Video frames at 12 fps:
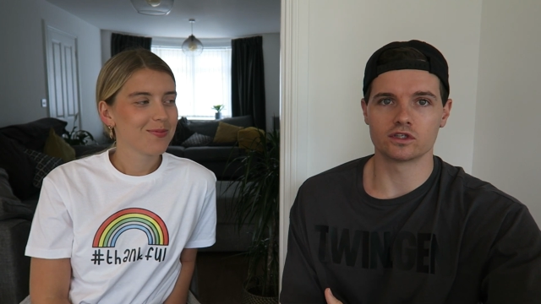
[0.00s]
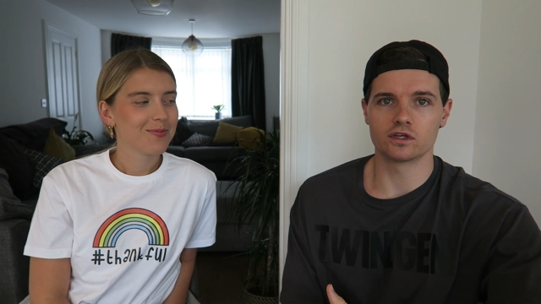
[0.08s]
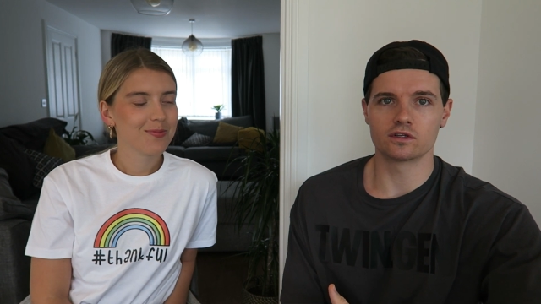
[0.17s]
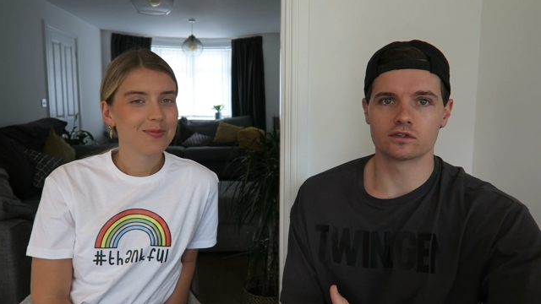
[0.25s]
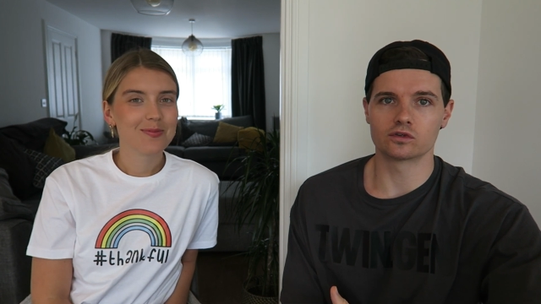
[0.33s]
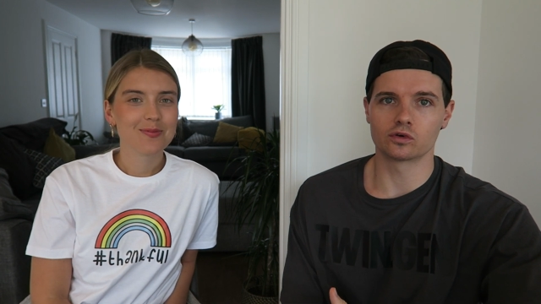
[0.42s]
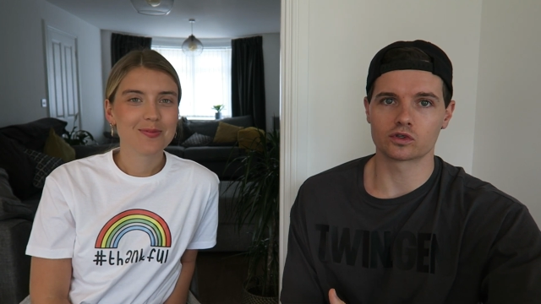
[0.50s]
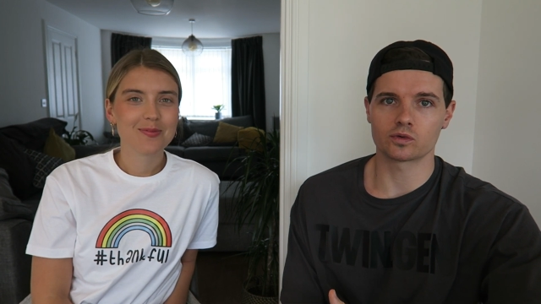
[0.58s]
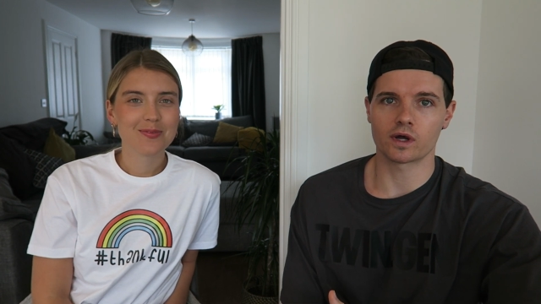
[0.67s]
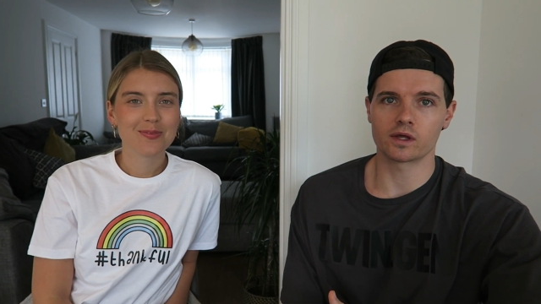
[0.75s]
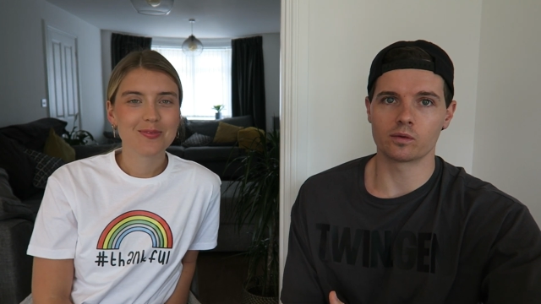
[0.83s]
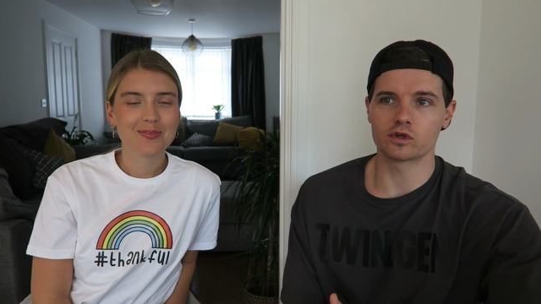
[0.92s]
Speaker 1: she can talk
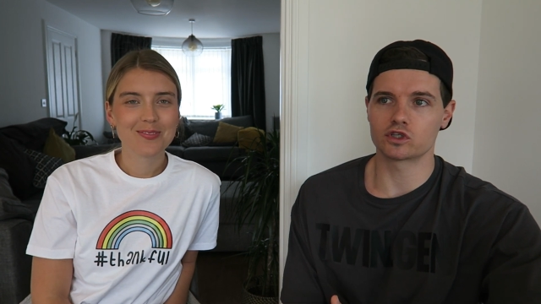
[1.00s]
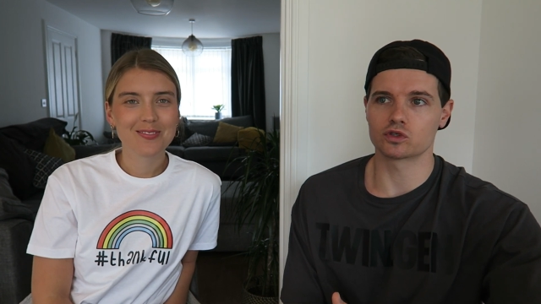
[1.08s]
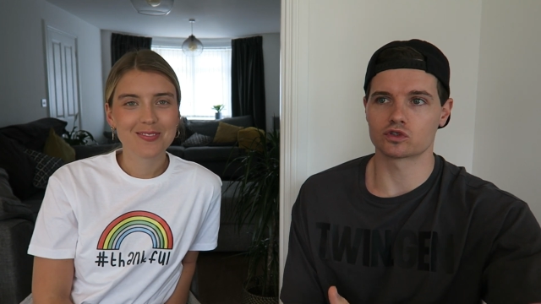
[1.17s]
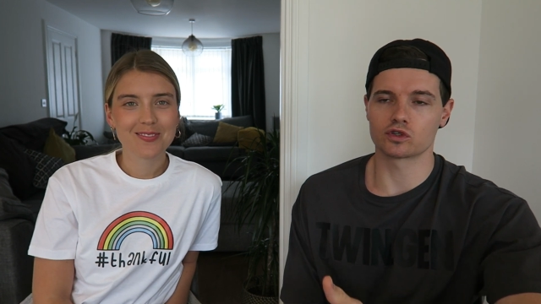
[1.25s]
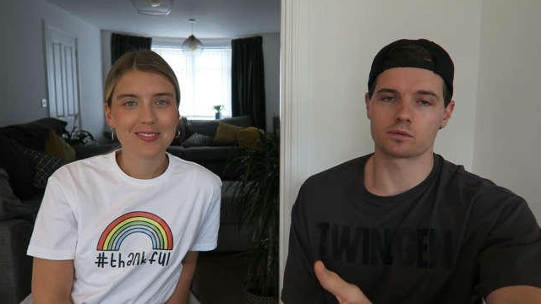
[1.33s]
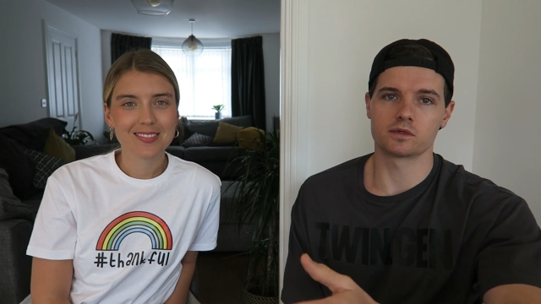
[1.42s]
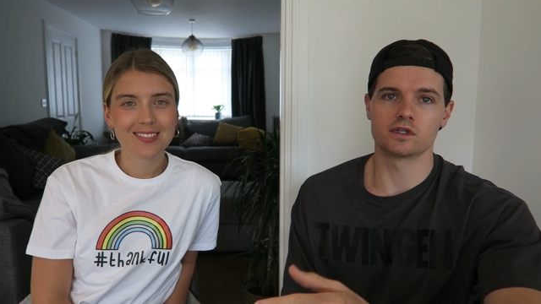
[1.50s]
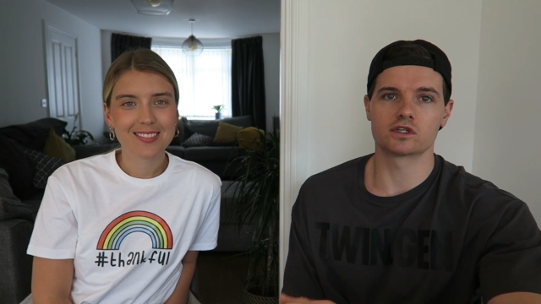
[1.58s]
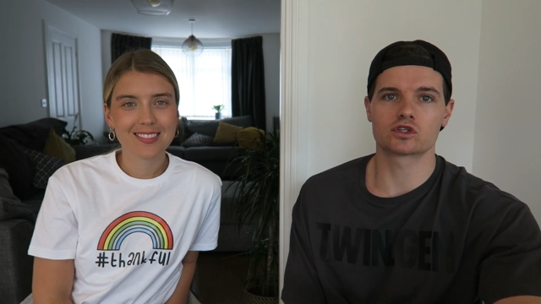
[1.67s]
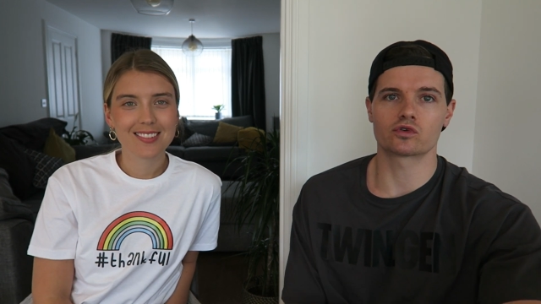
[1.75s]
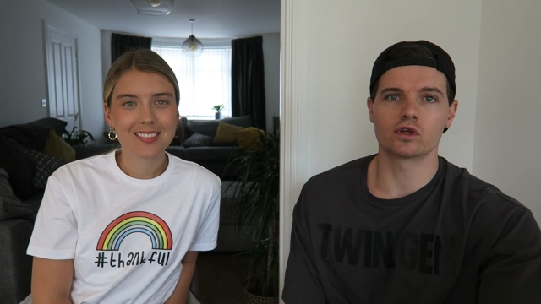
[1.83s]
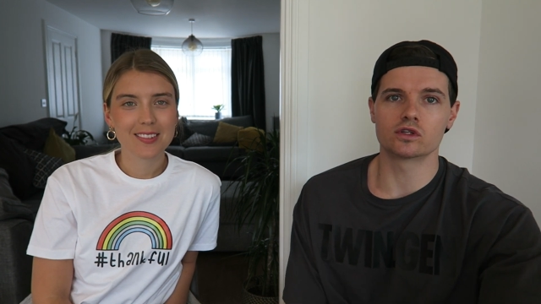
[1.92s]
to anyone, she'll stop in the
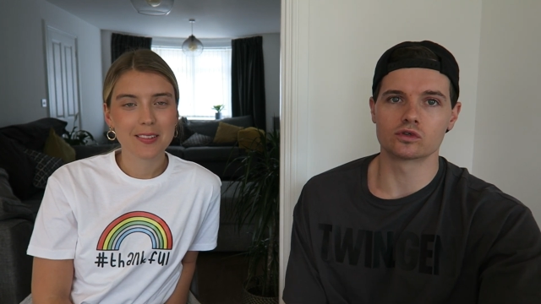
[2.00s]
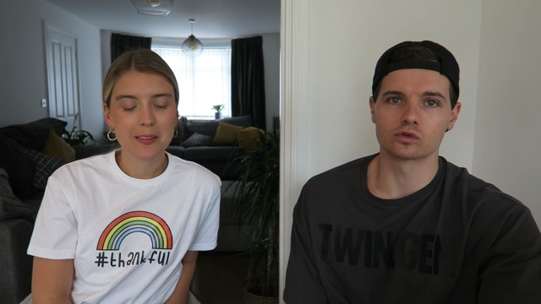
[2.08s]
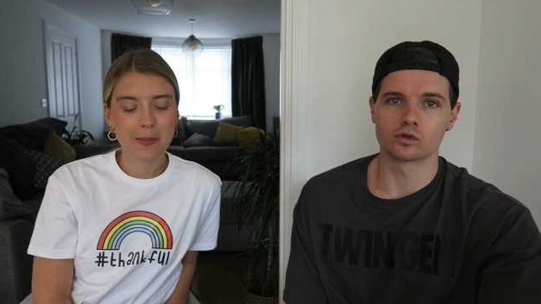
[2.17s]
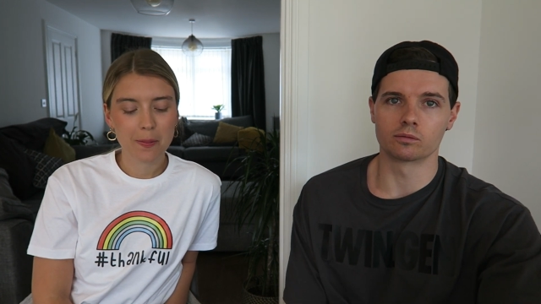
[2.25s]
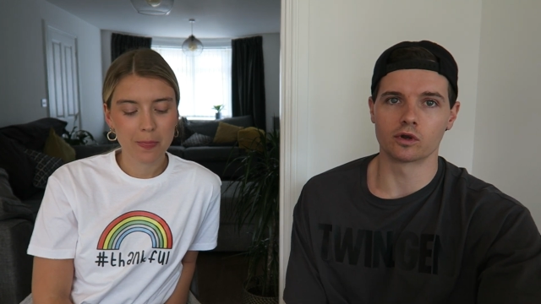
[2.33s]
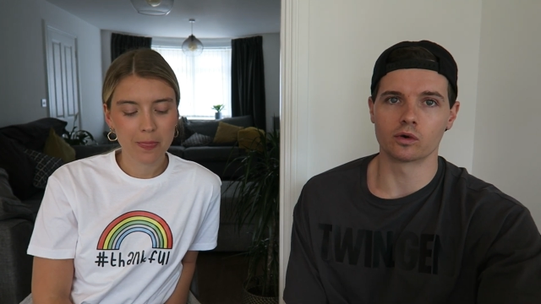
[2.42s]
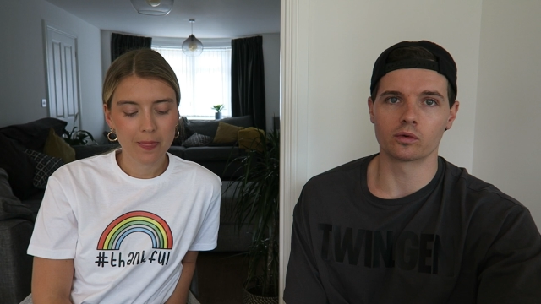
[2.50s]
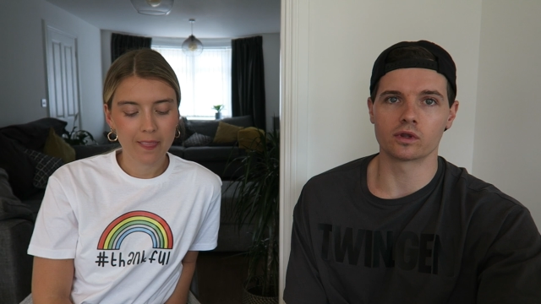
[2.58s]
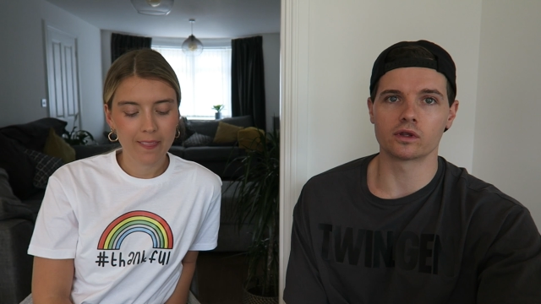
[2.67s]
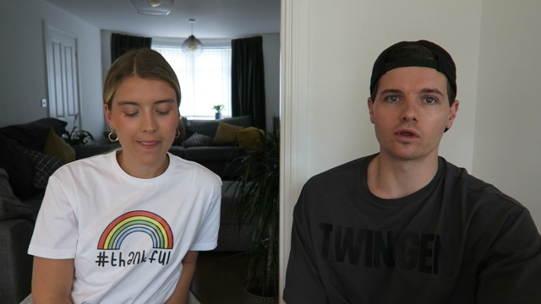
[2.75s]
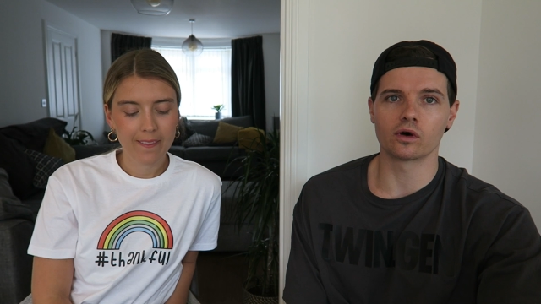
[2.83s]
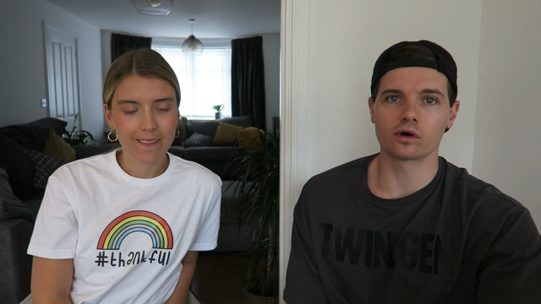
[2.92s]
street and talk to a bloke with
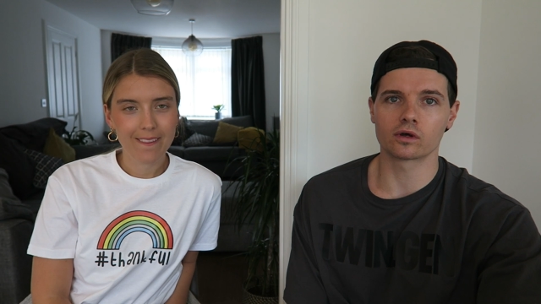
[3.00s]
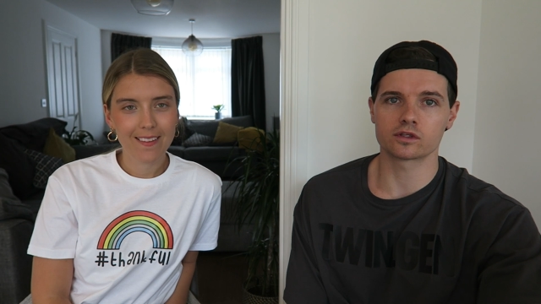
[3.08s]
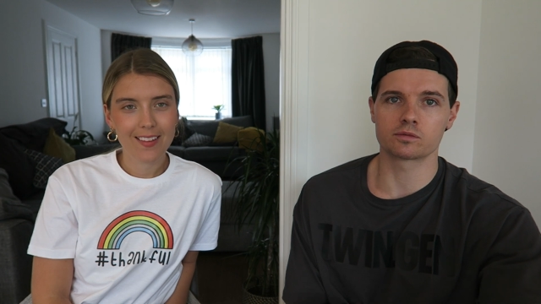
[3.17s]
a dog.